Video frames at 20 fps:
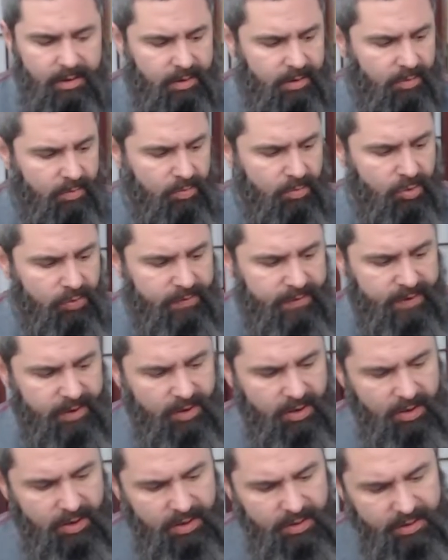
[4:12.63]
Moving
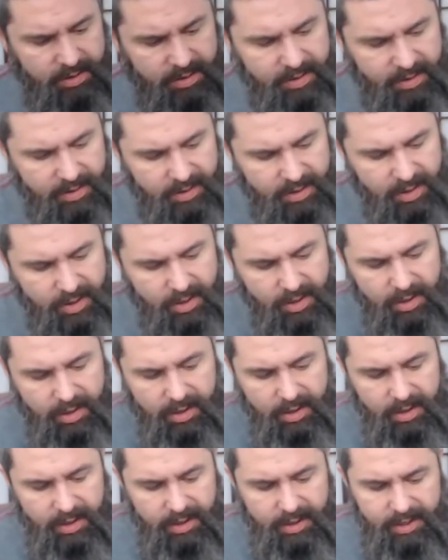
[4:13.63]
on,
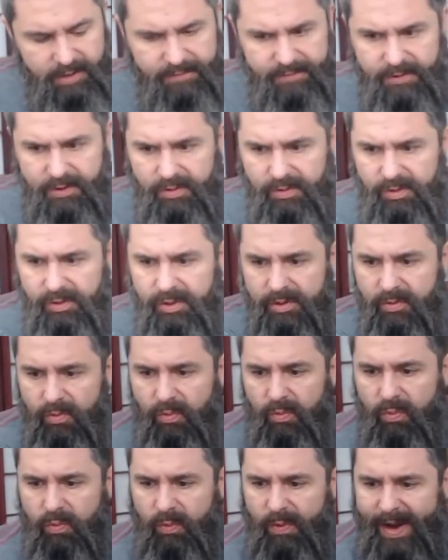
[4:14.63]
if you look
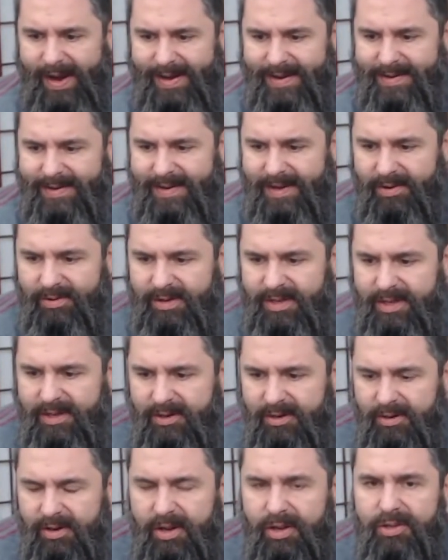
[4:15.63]
right down here,